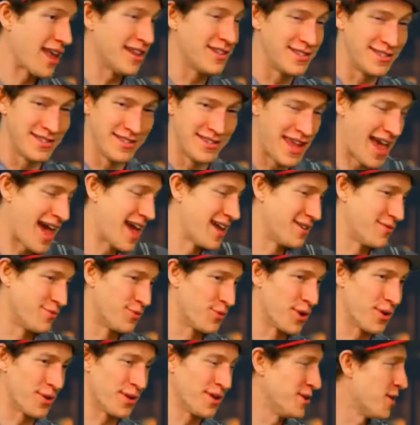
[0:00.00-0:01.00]
I
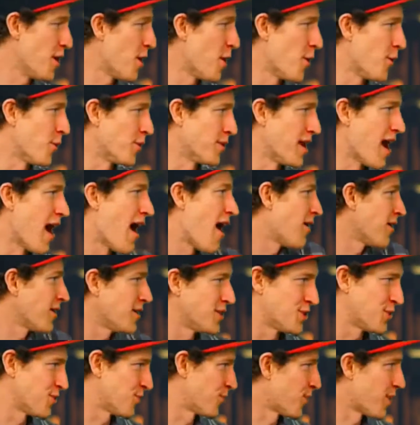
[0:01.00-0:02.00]
had really no
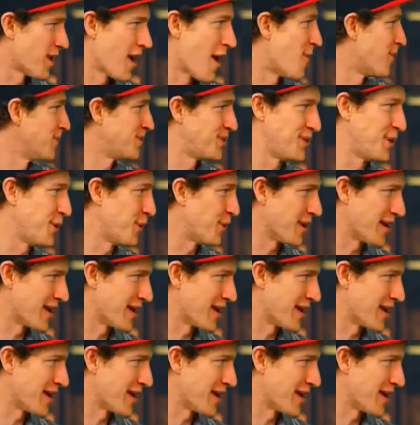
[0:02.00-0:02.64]
knowledge of what I was